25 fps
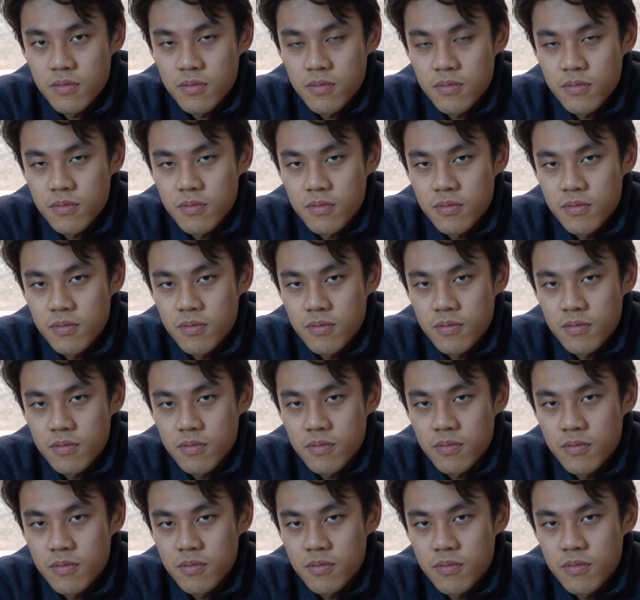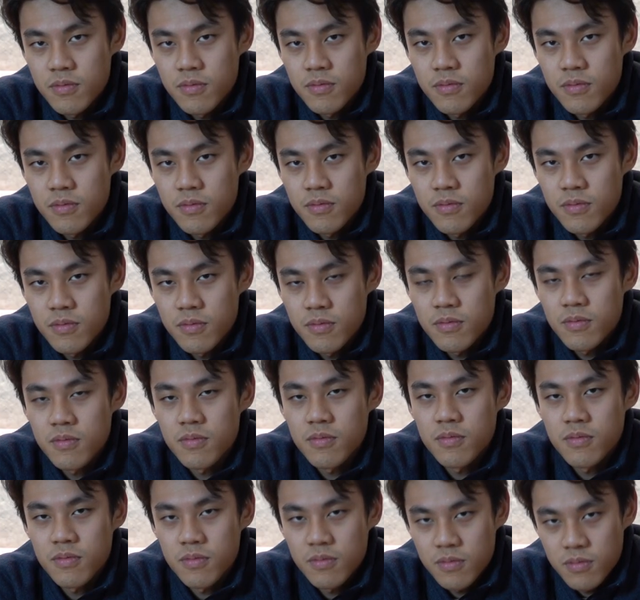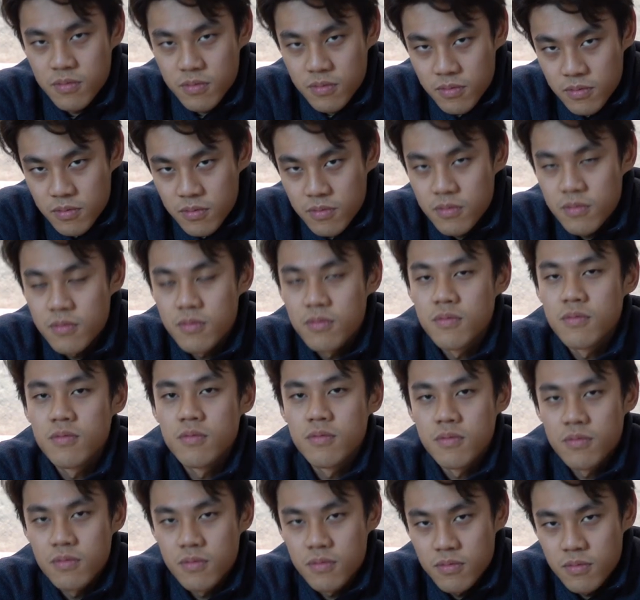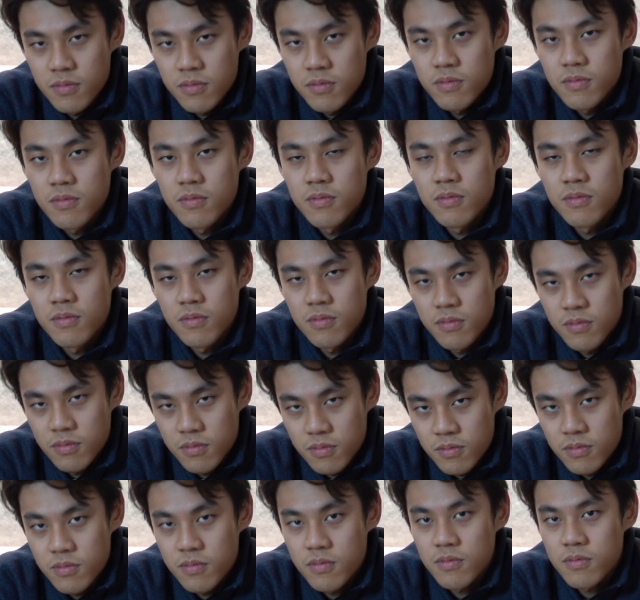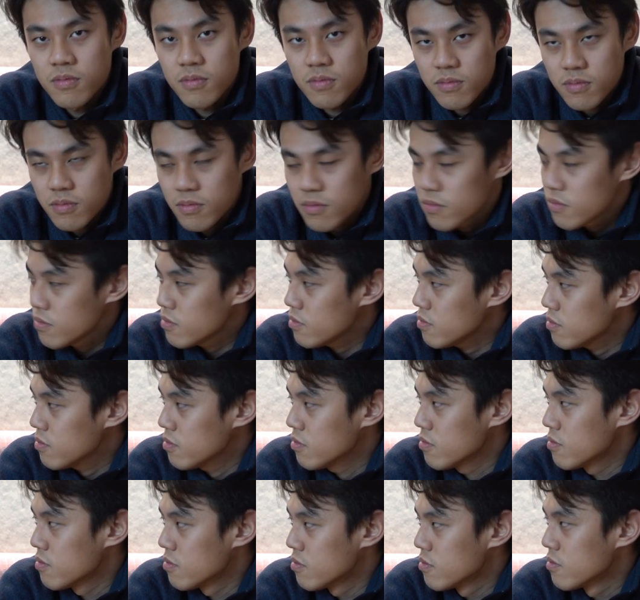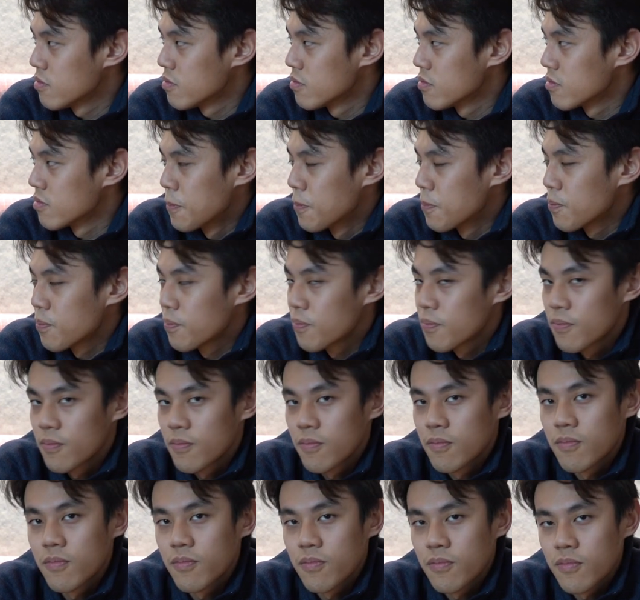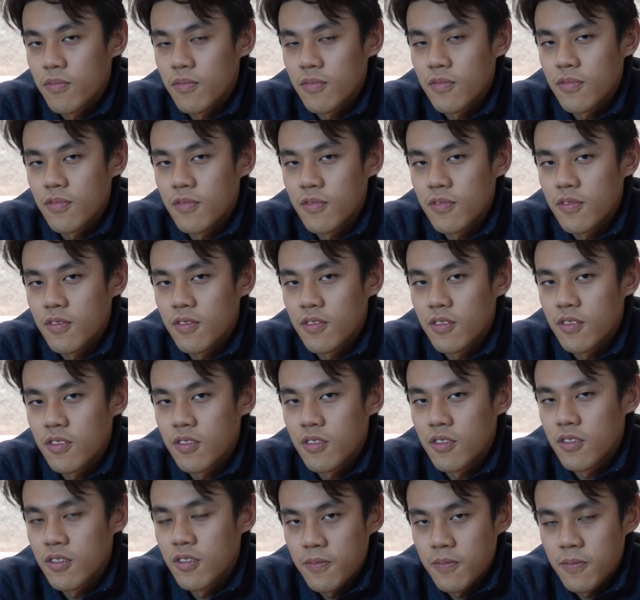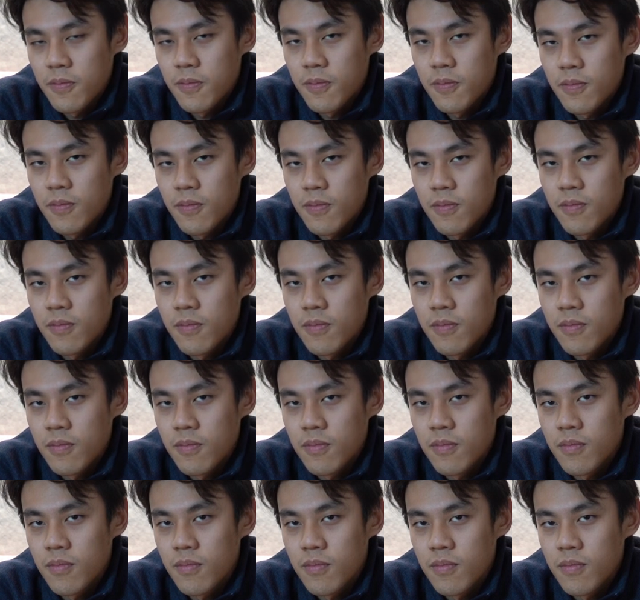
This person isn't speaking.